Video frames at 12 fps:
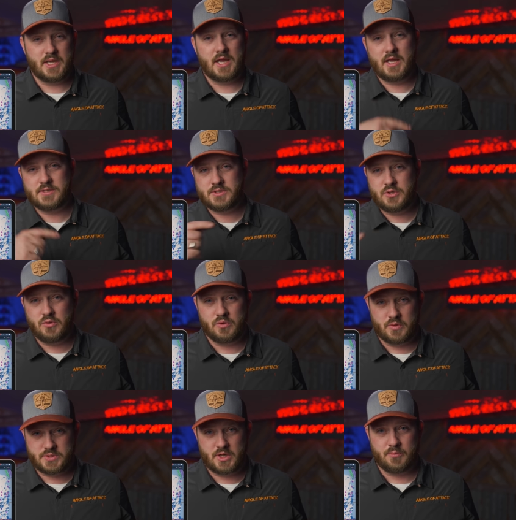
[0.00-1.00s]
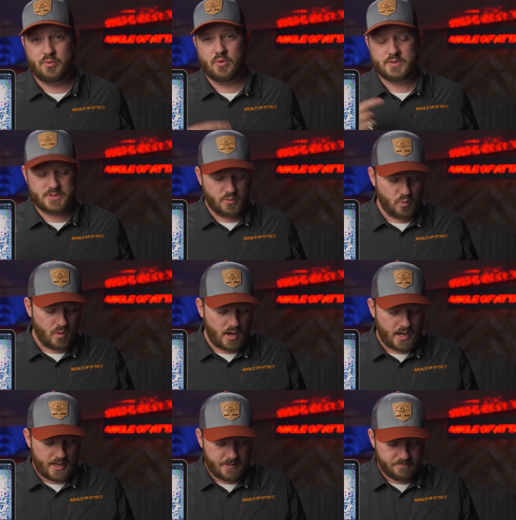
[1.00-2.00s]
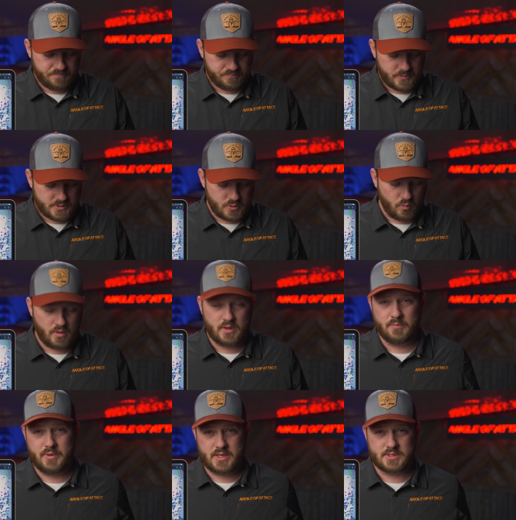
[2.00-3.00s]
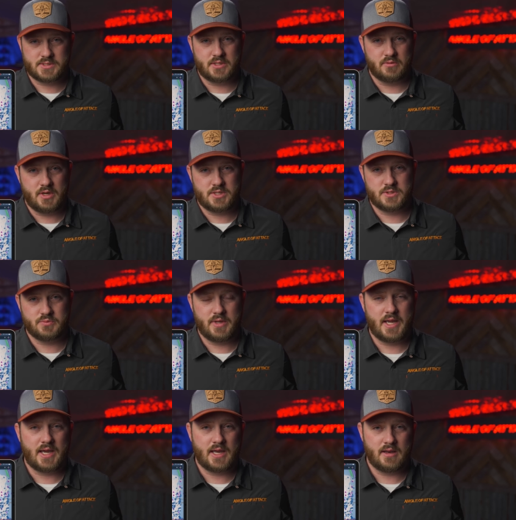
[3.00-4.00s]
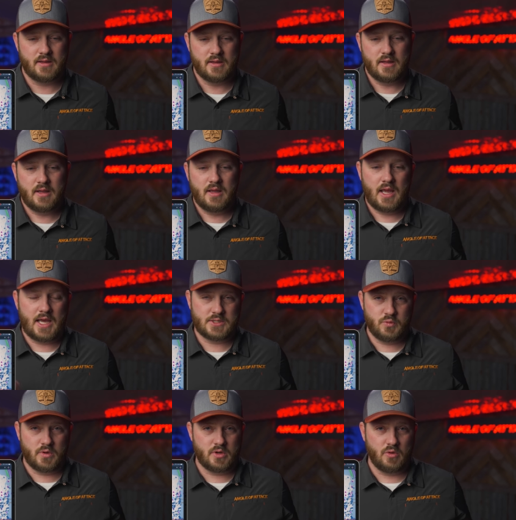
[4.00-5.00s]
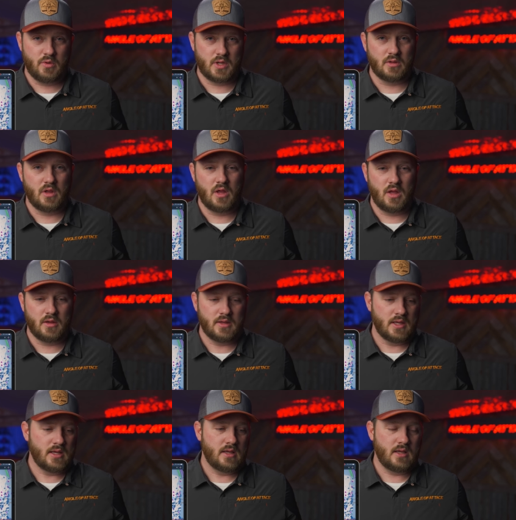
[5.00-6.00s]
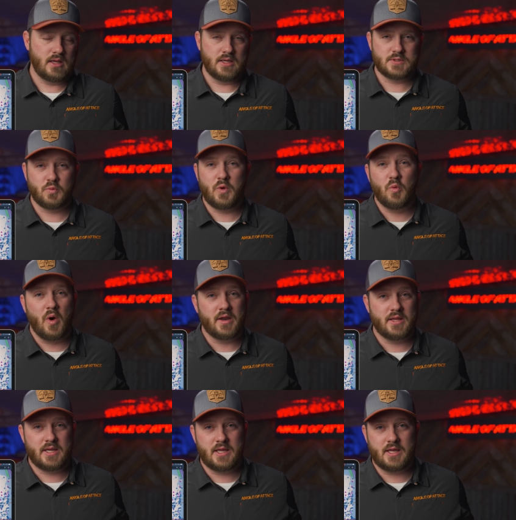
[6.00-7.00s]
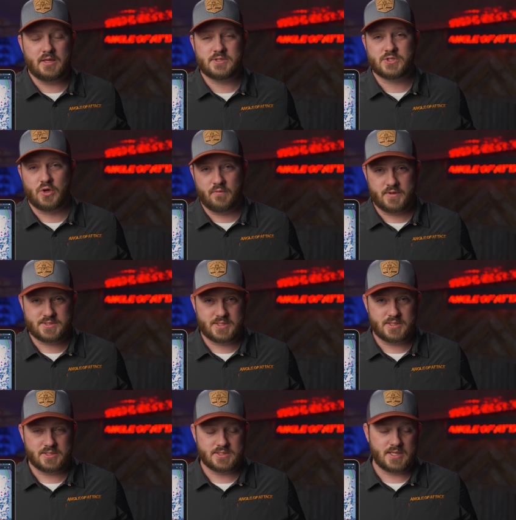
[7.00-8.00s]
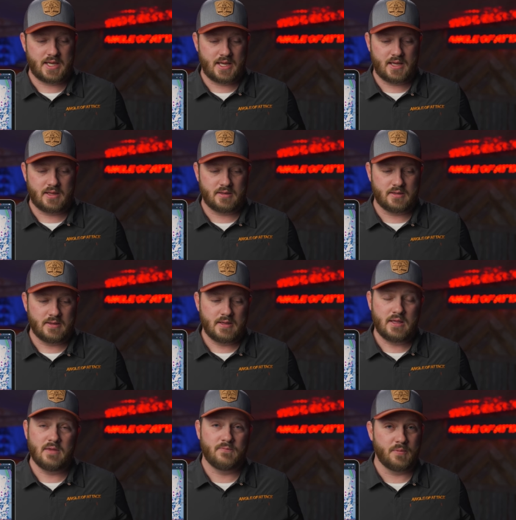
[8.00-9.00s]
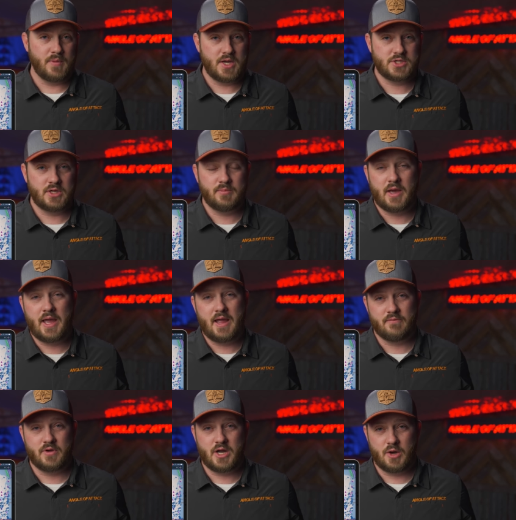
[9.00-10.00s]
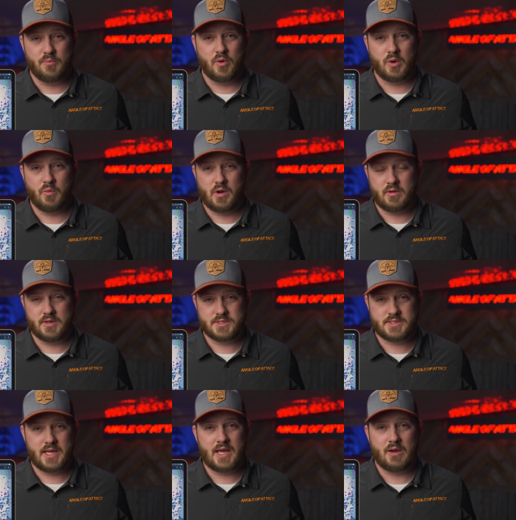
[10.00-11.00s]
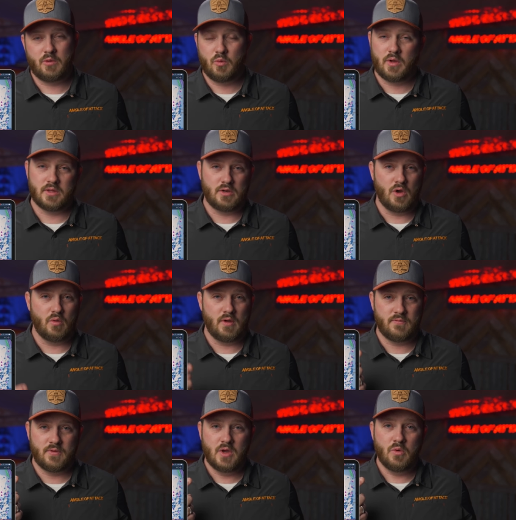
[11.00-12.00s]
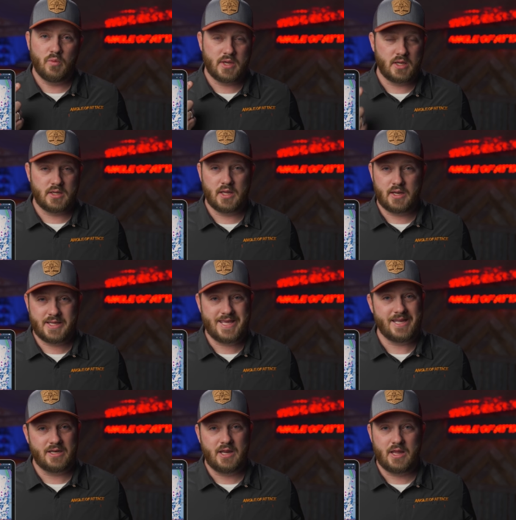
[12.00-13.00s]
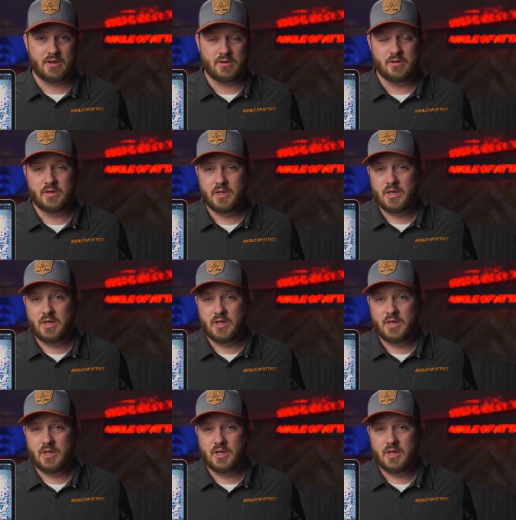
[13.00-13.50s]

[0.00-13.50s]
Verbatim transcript: days to those airports and why. So, one of the big considerations we had as we were going along is we wanted to get services and information about every airport we were going to stay at. We wanted to know if we could get a heated hangar,